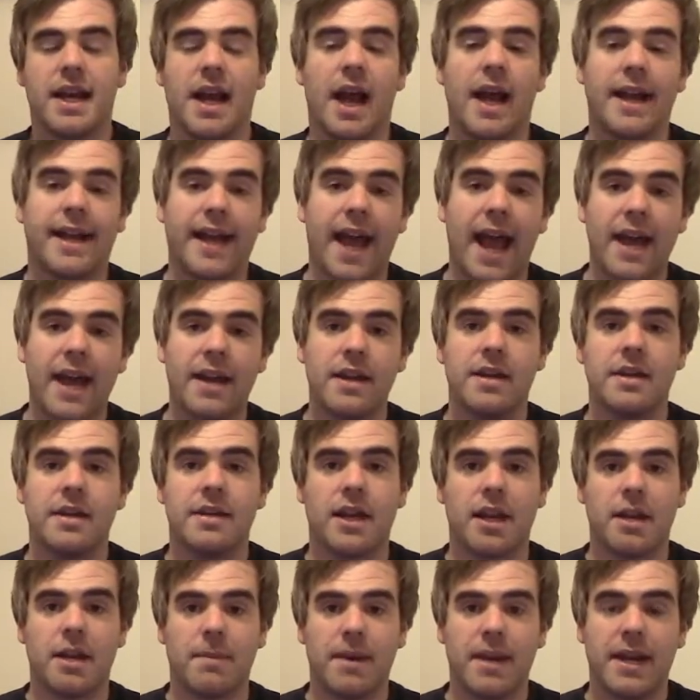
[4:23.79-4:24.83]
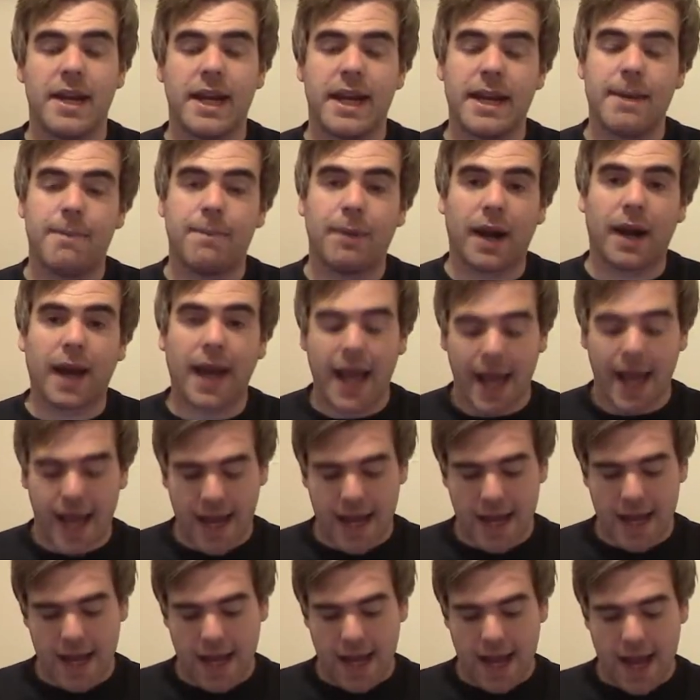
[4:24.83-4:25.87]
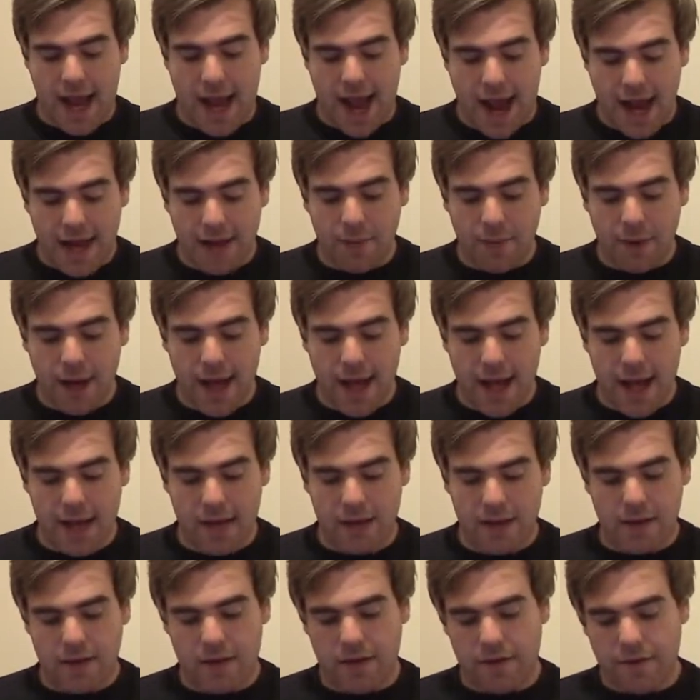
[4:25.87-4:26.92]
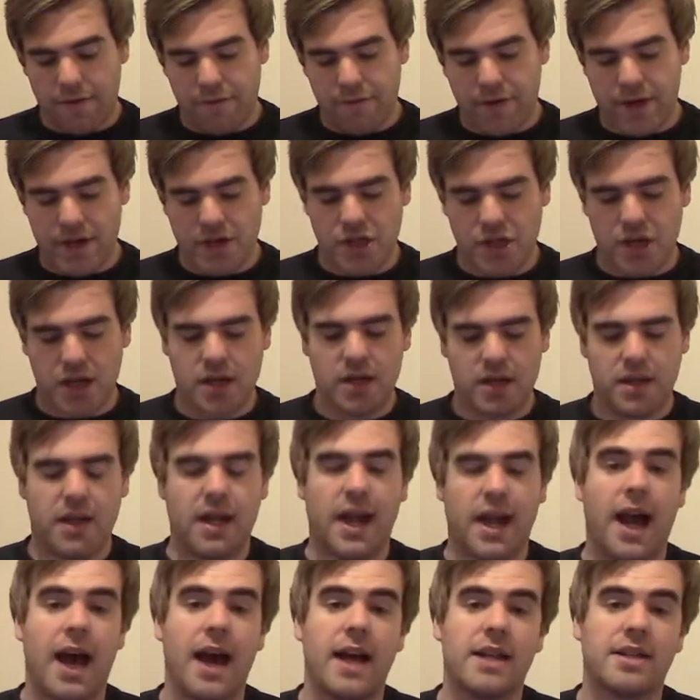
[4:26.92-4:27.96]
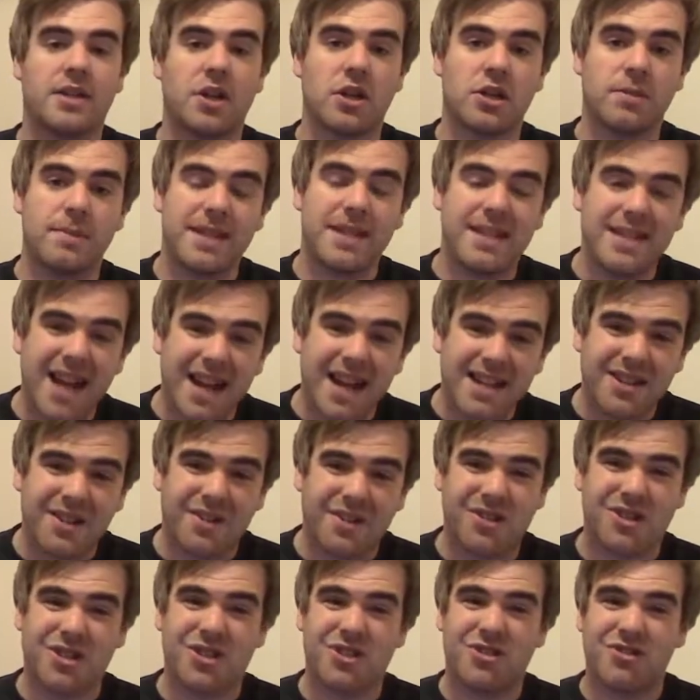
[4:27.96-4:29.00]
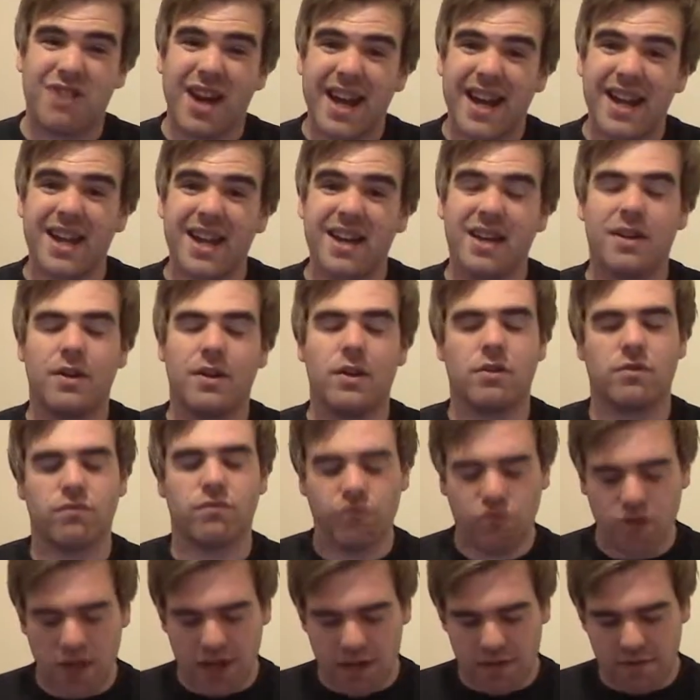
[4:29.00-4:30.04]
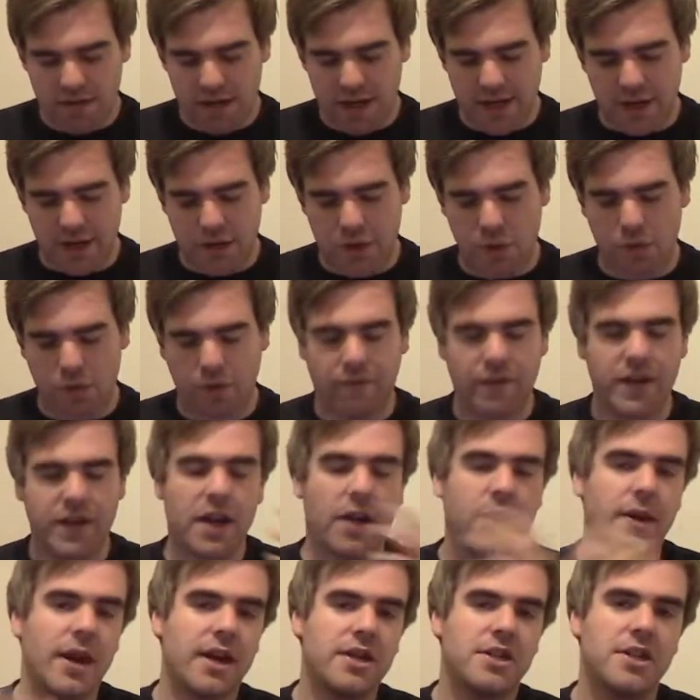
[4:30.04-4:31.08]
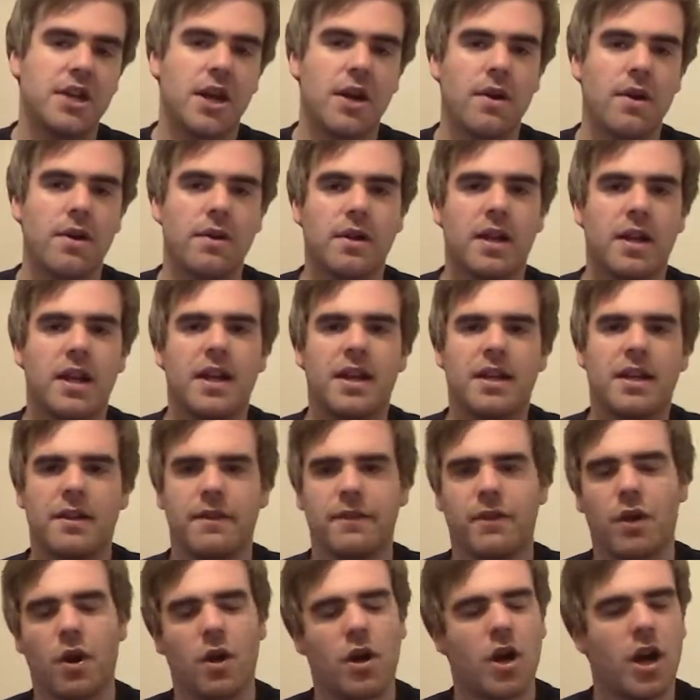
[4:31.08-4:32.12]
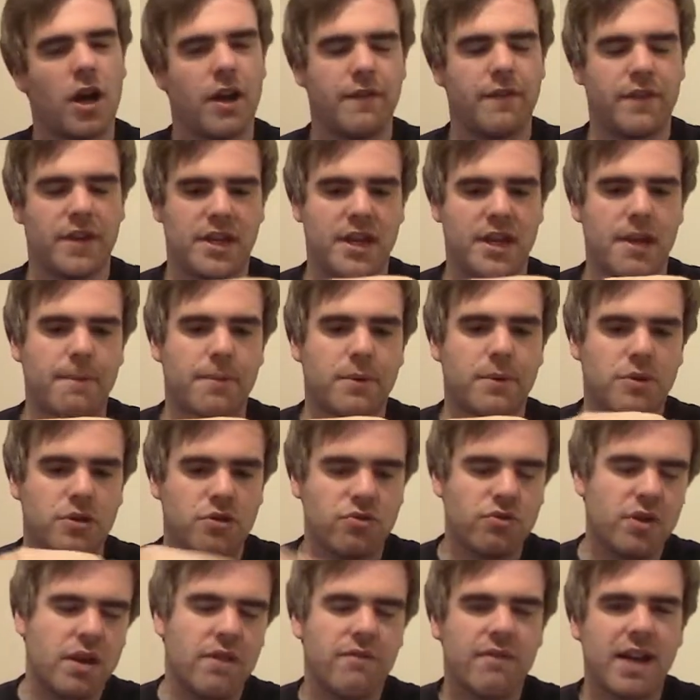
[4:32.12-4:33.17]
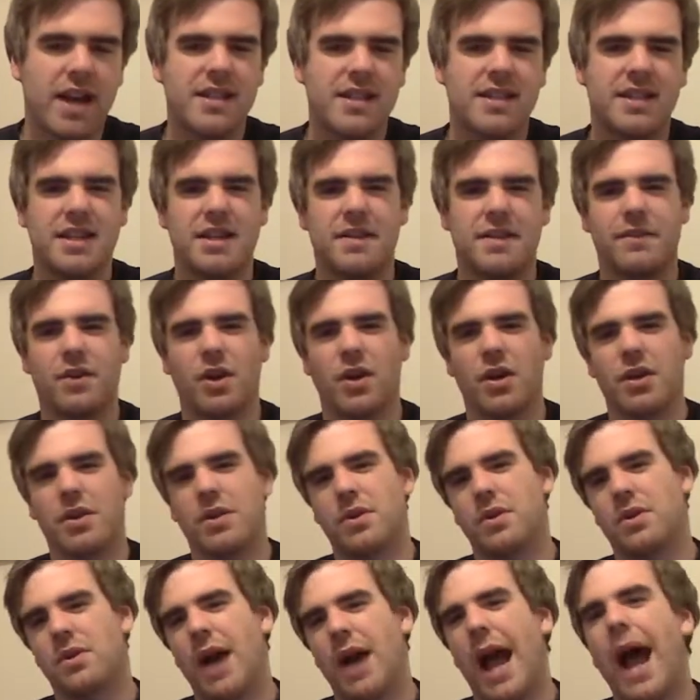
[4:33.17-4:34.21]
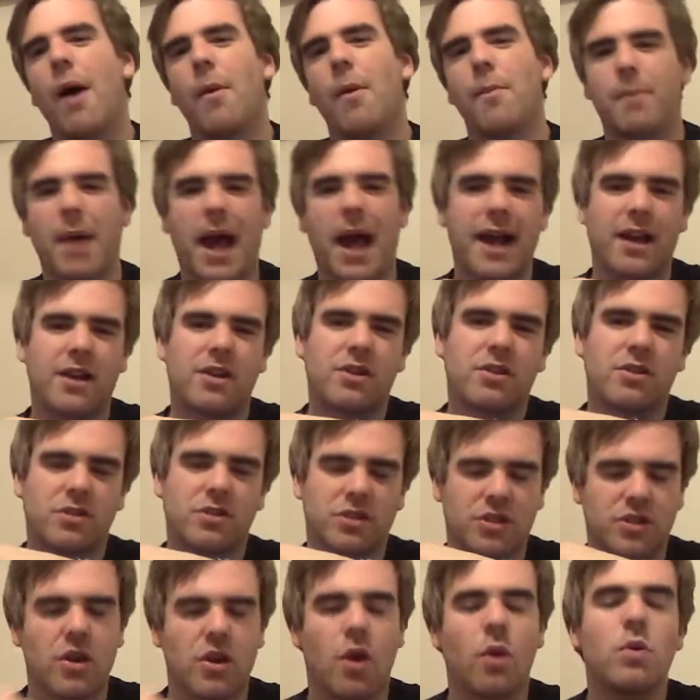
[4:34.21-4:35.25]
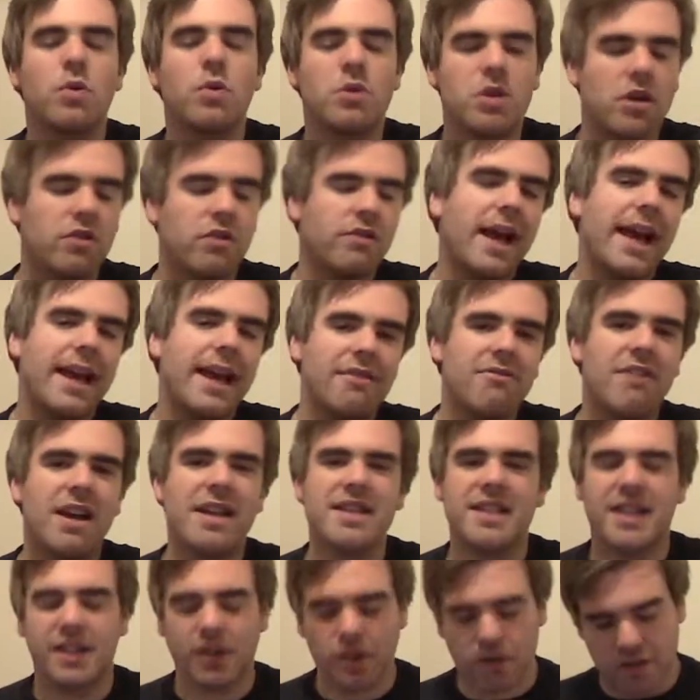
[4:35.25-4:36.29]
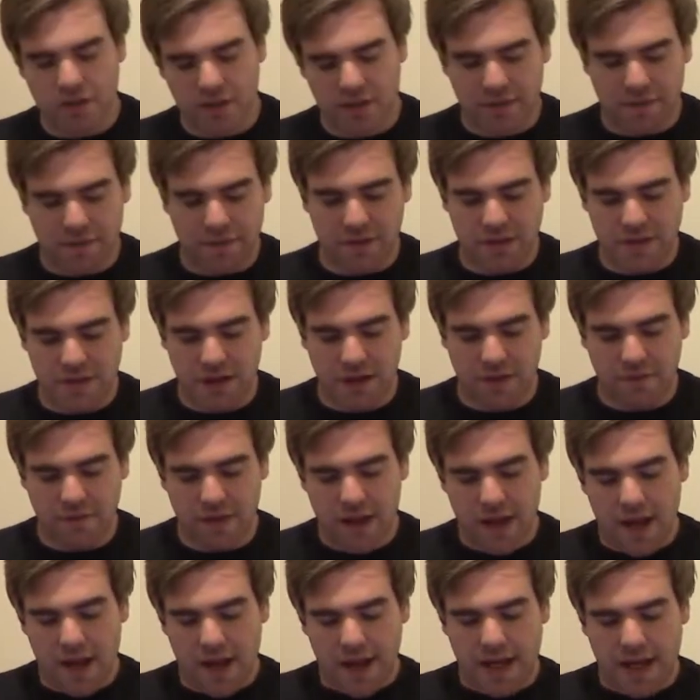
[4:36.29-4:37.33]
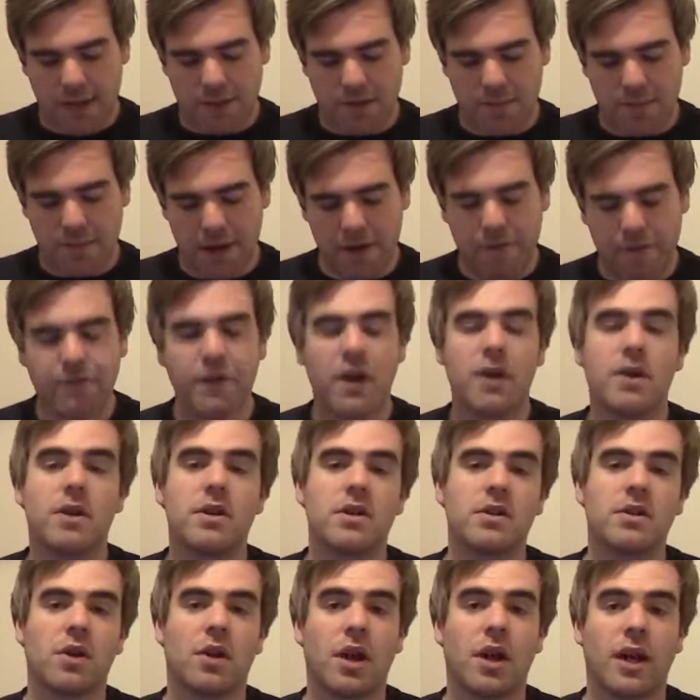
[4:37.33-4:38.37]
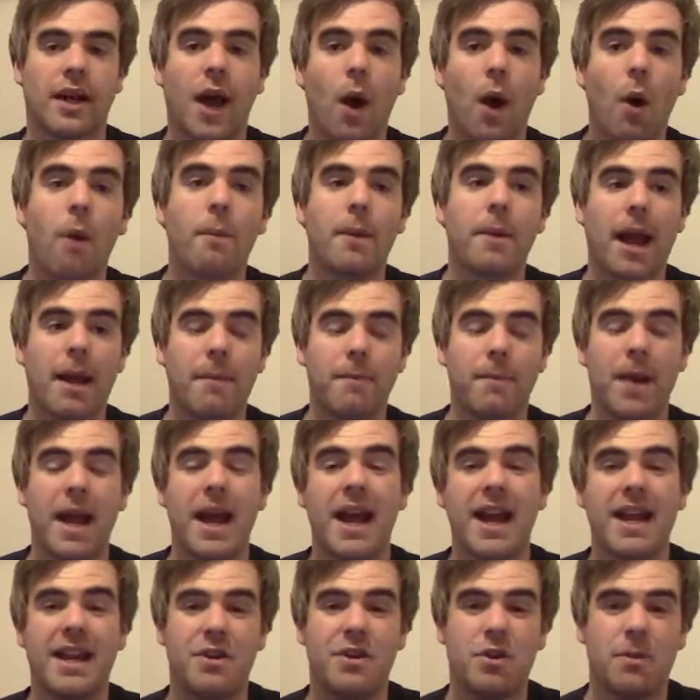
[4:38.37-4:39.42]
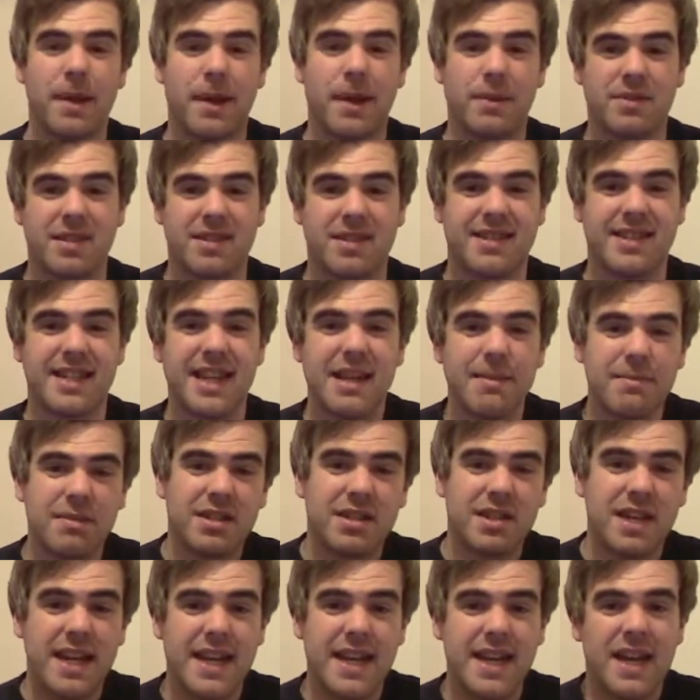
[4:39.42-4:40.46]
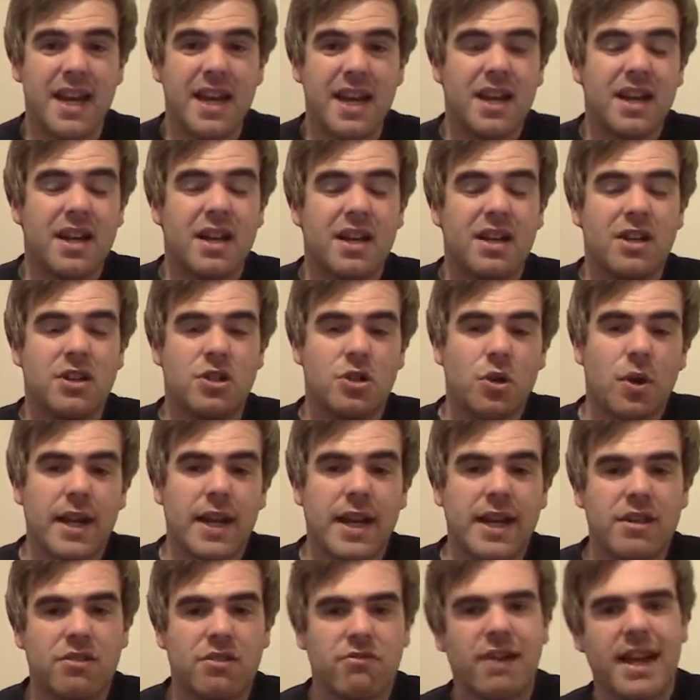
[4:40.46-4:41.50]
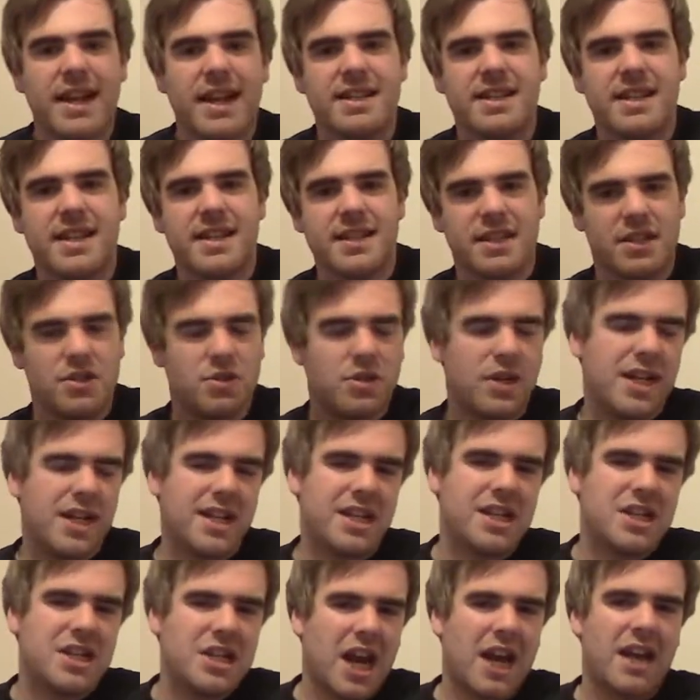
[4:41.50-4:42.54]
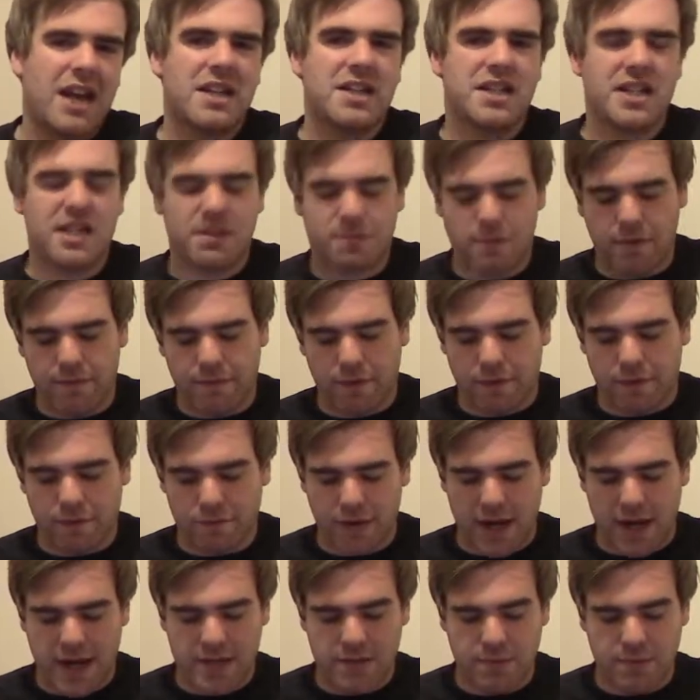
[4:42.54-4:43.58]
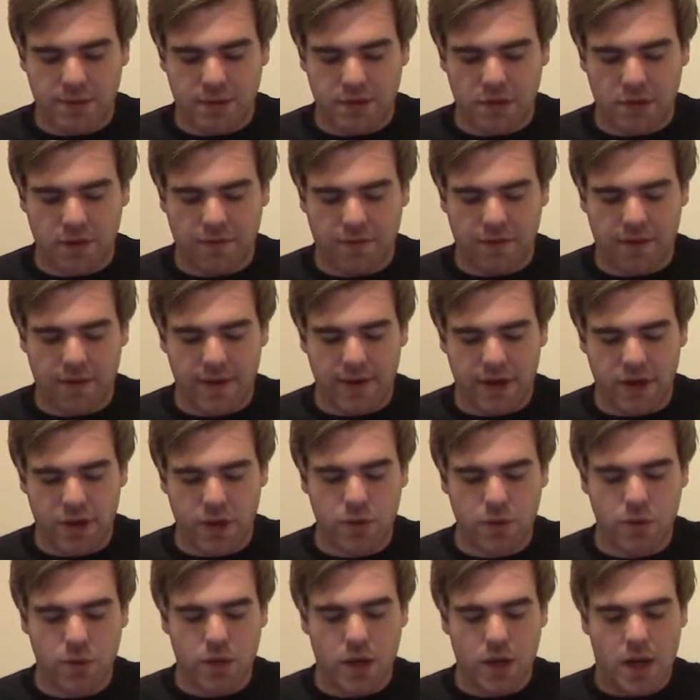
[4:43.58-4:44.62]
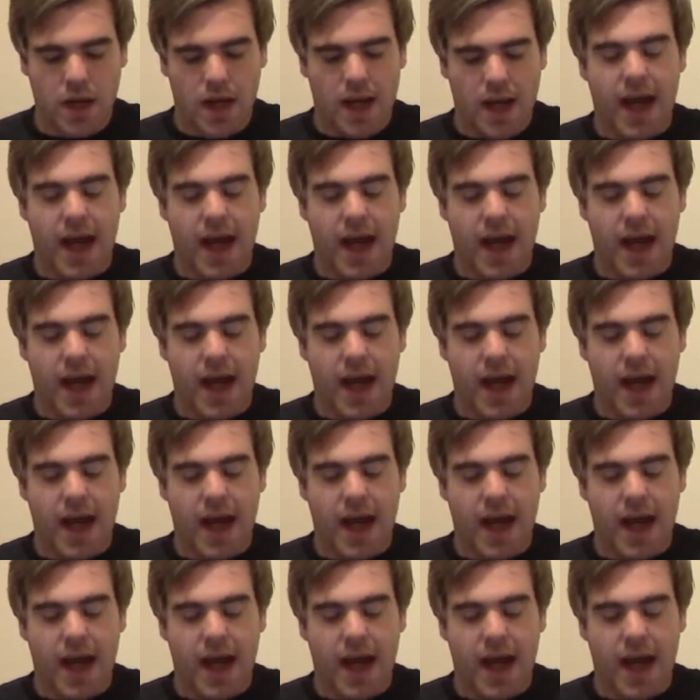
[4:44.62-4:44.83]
Again, going to be the Play Anywhere feature. It's going to be set in Australia. Looked really, really cool, the video they showed. You've got kind of your typical street racing, you've got your outback all-terrain racing, lots of different stuff. There was a big focus on a co-op campaign, and you'll be able to seamlessly join into races and join into challenges with your friends, which looked very cool.